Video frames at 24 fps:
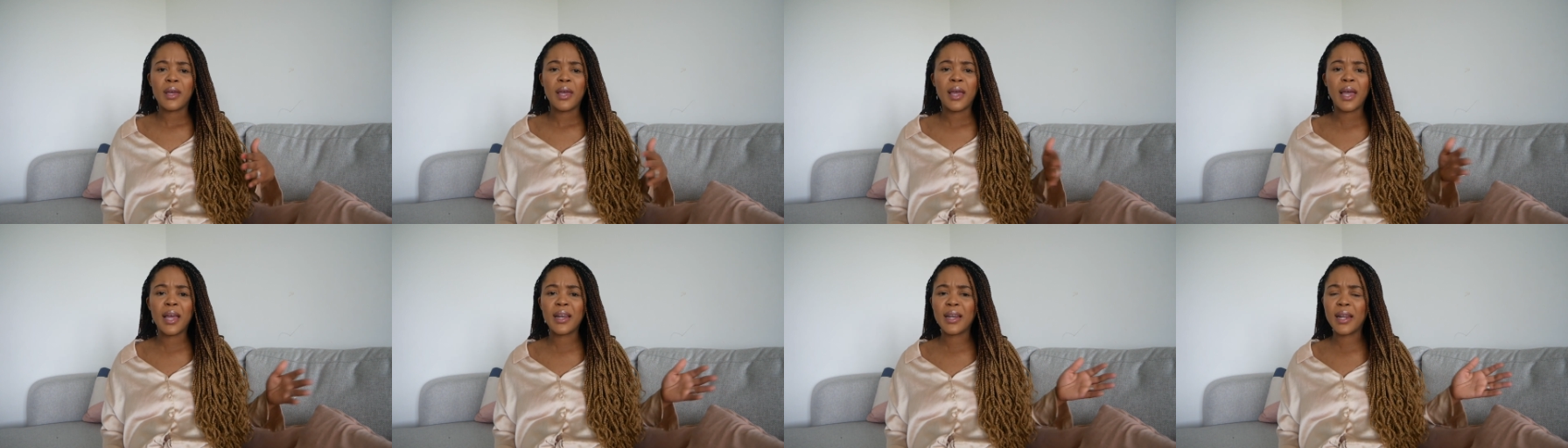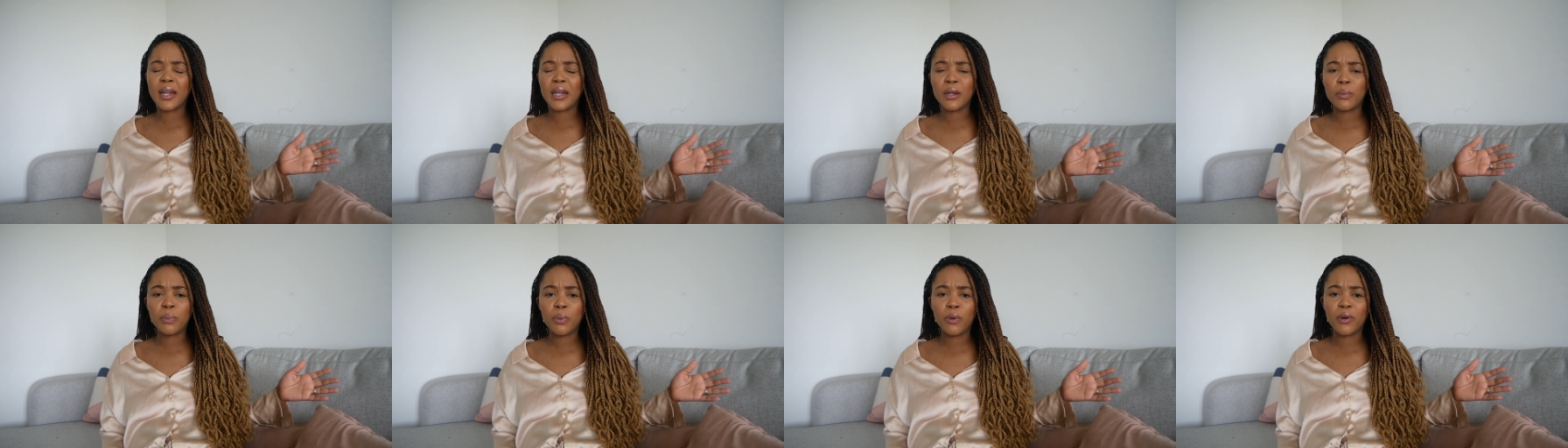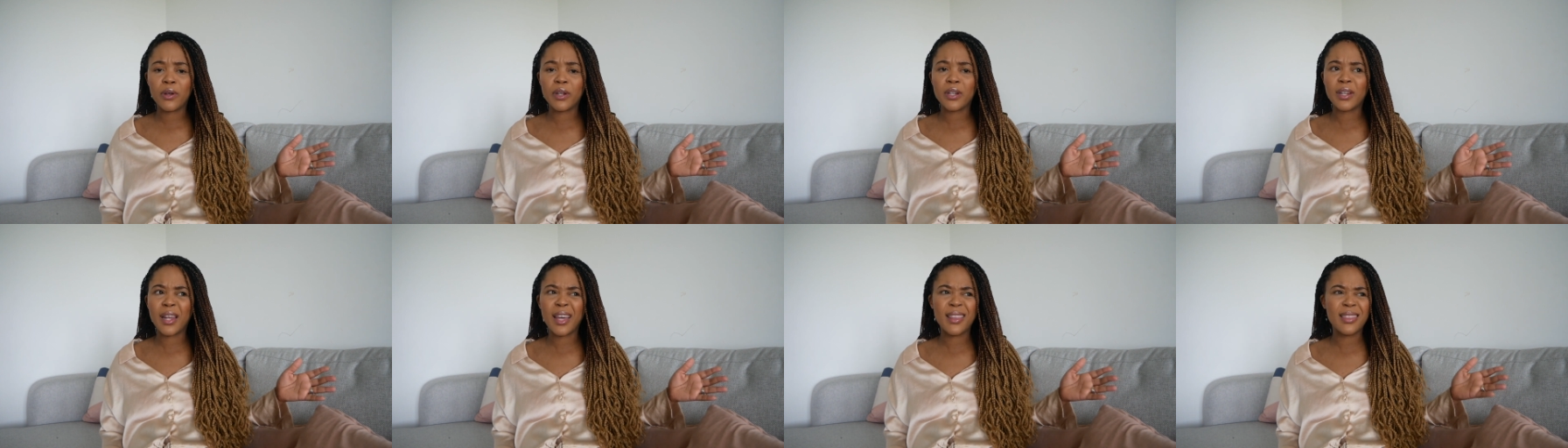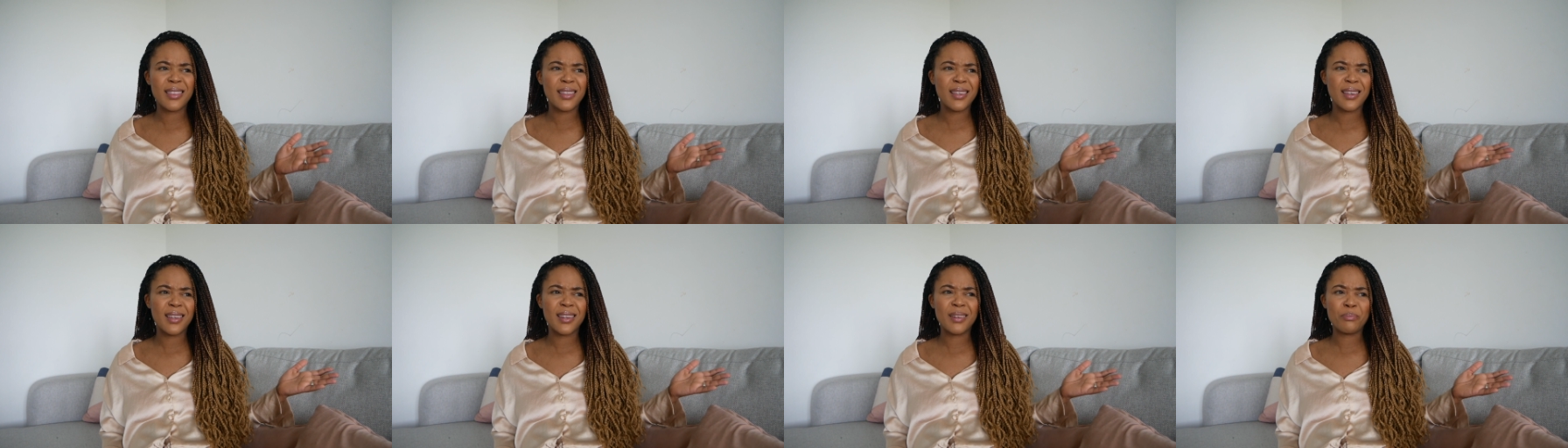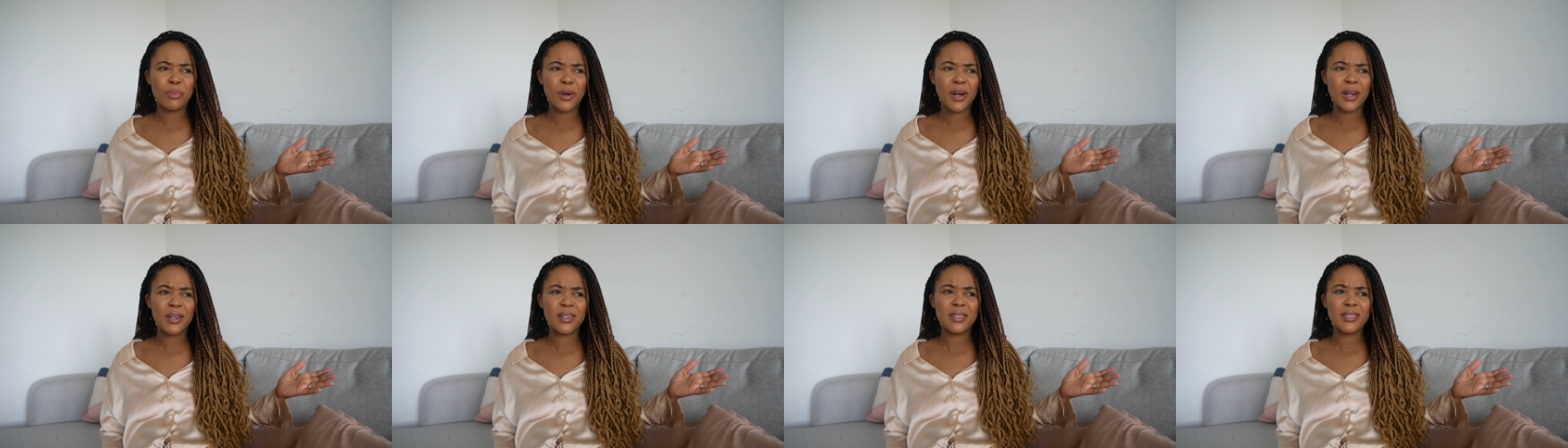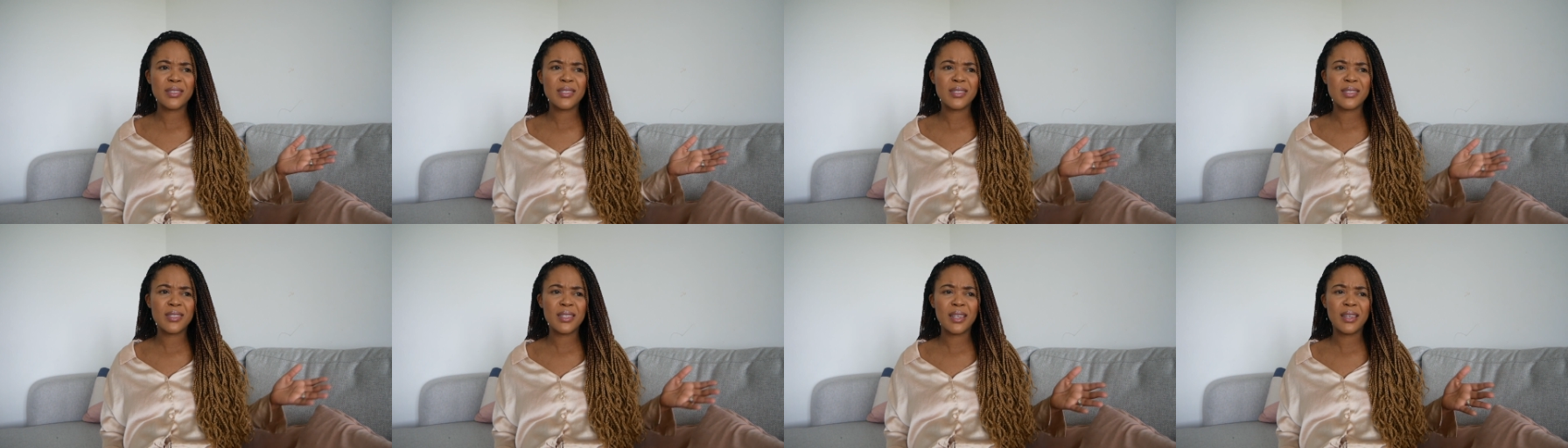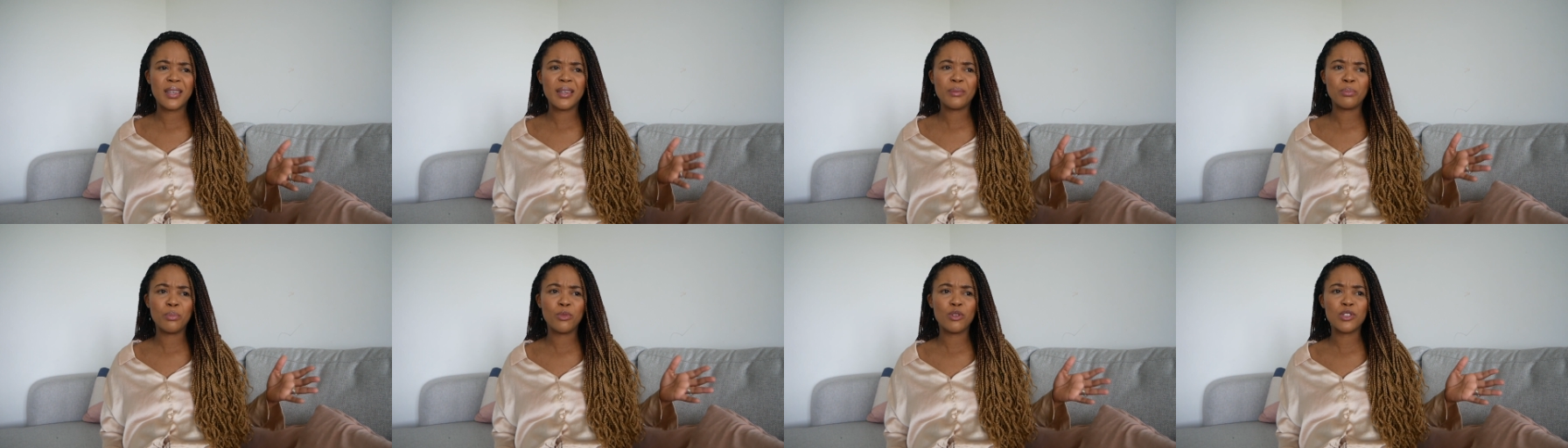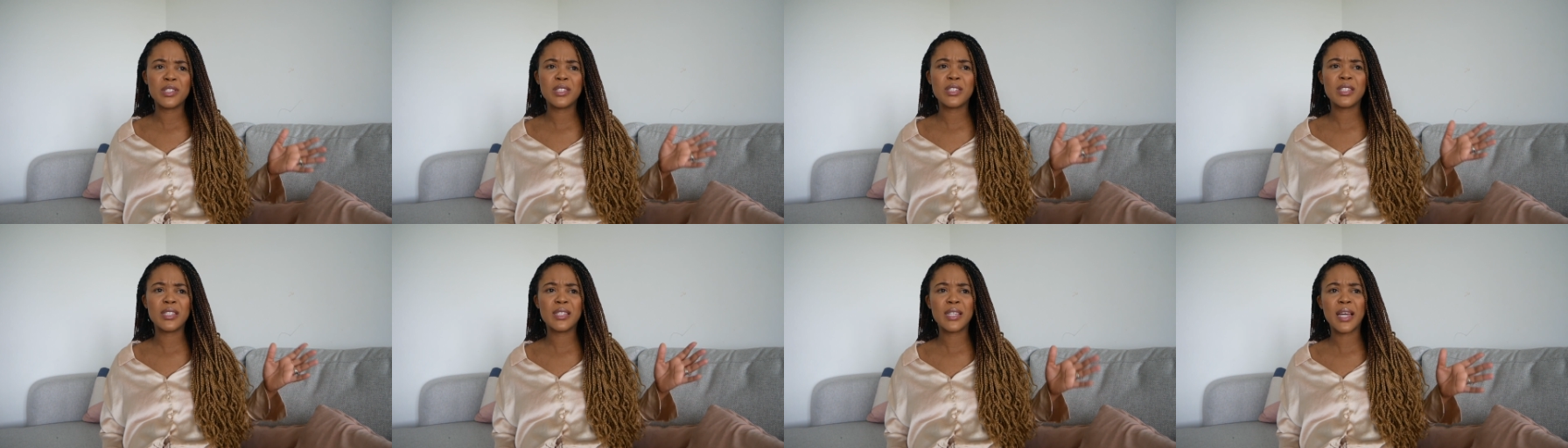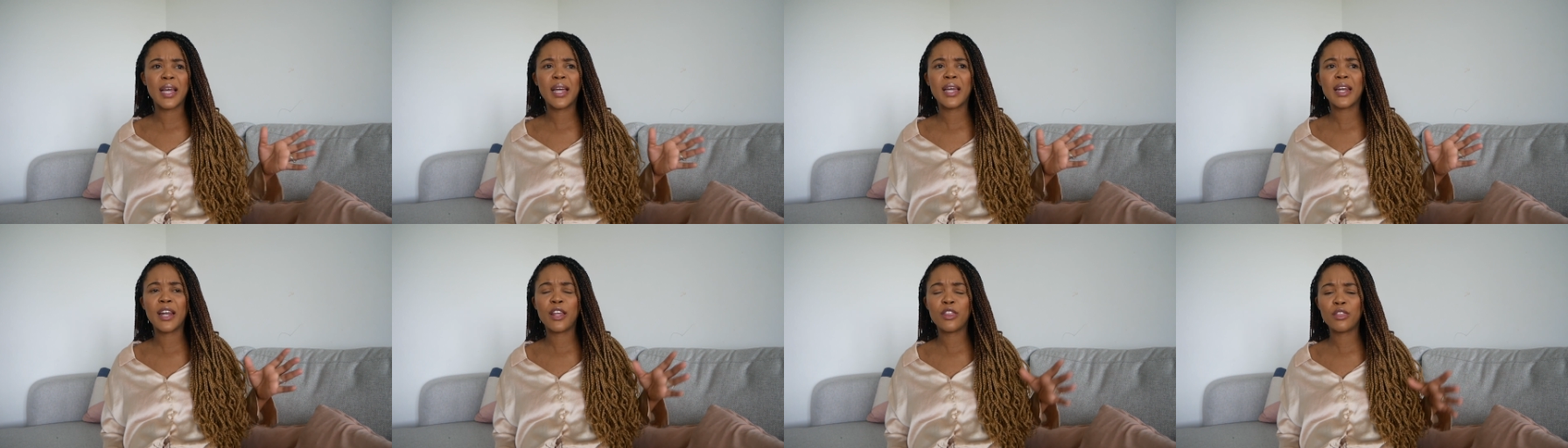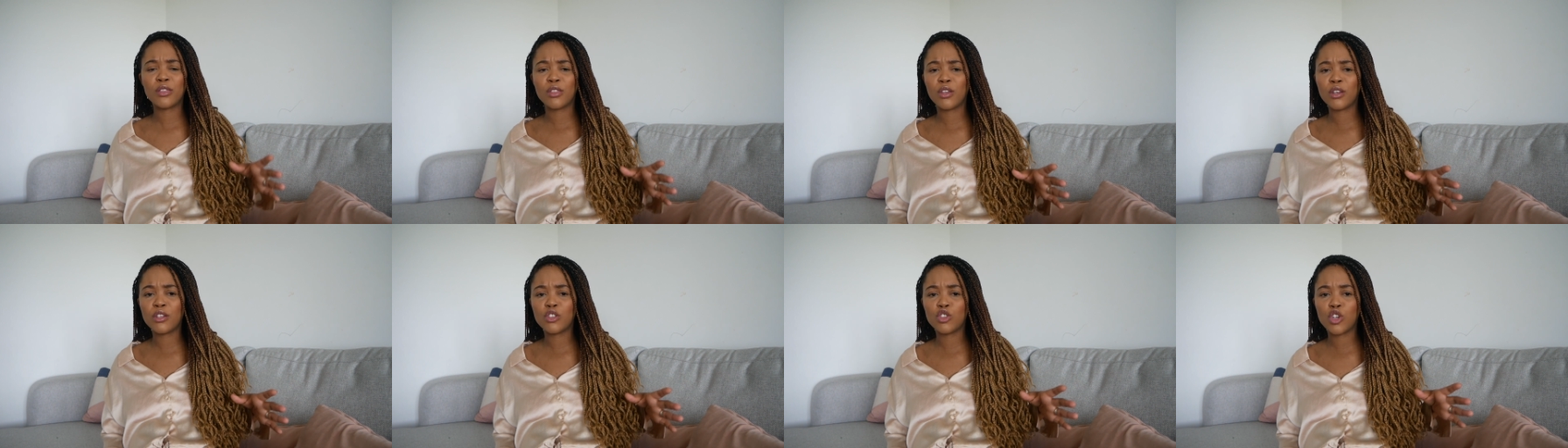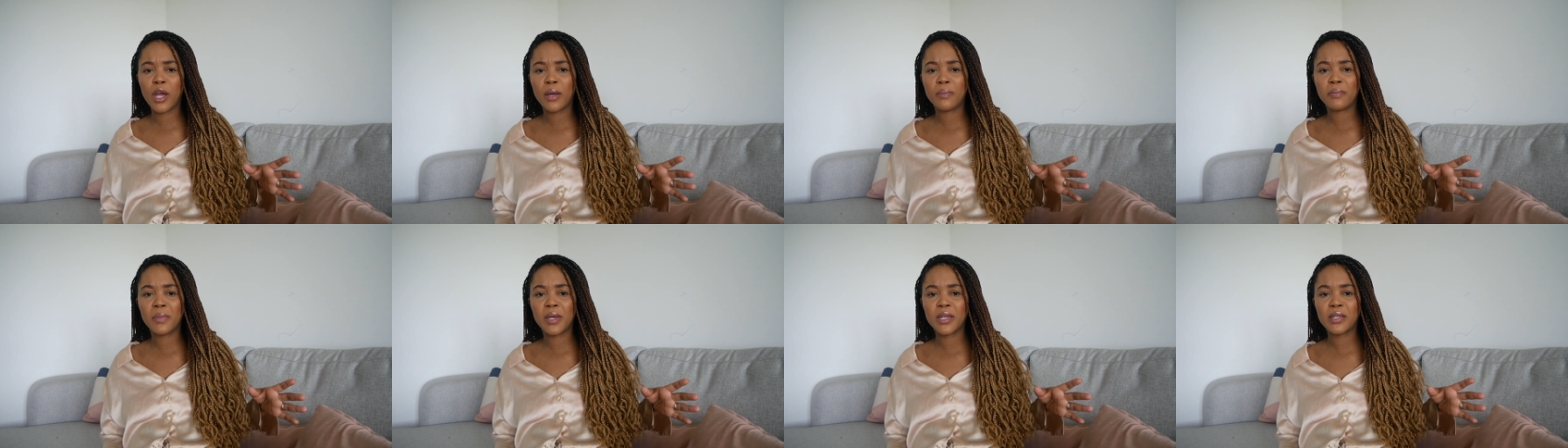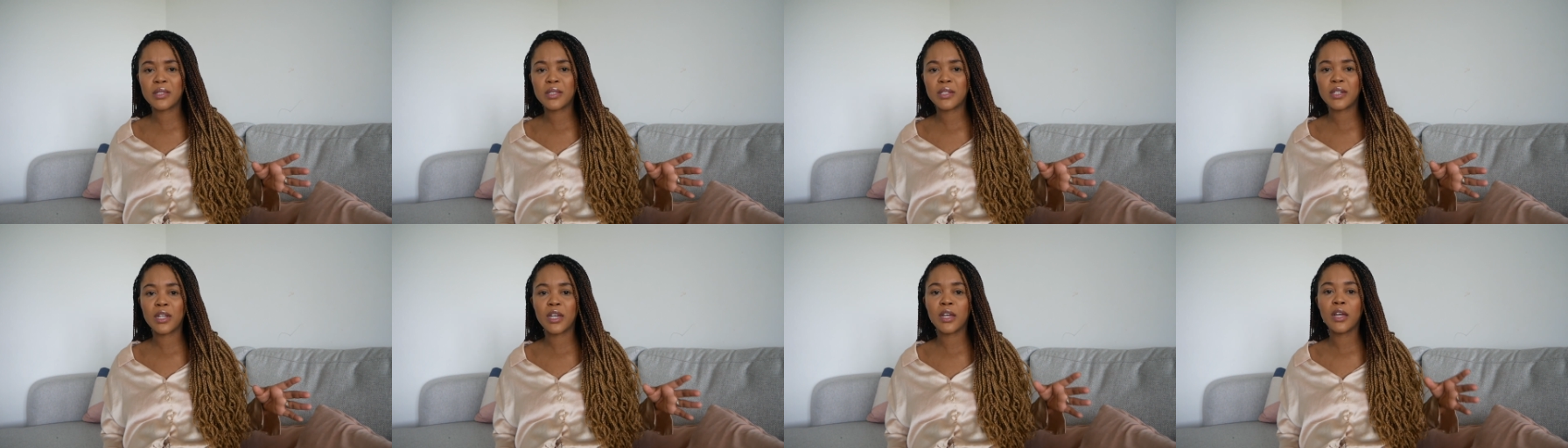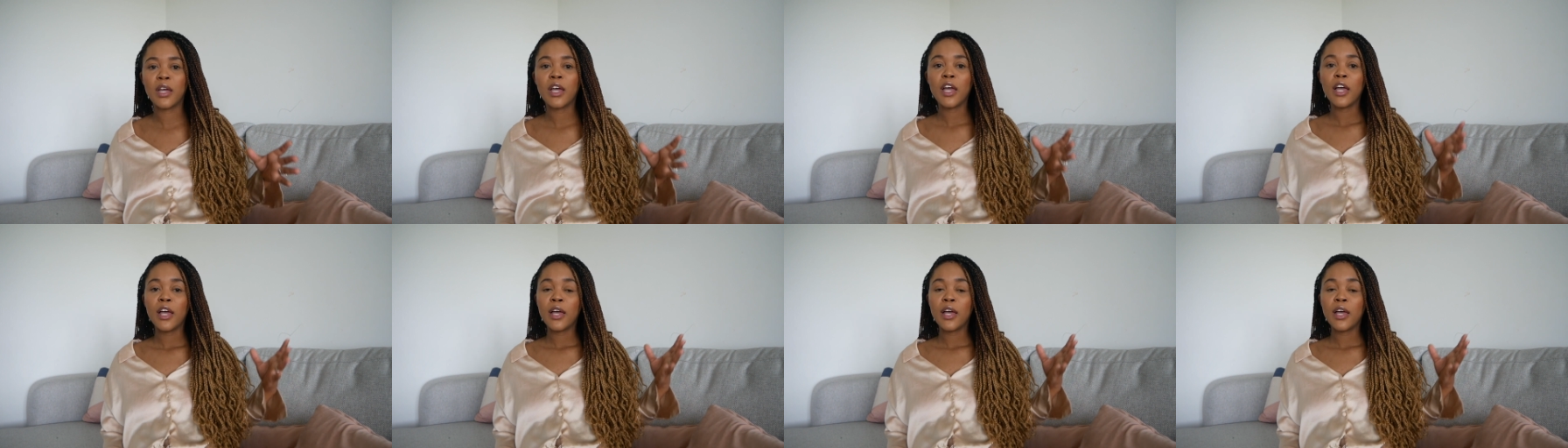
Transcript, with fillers: at any point I think in pregnancy mostly second and third trimester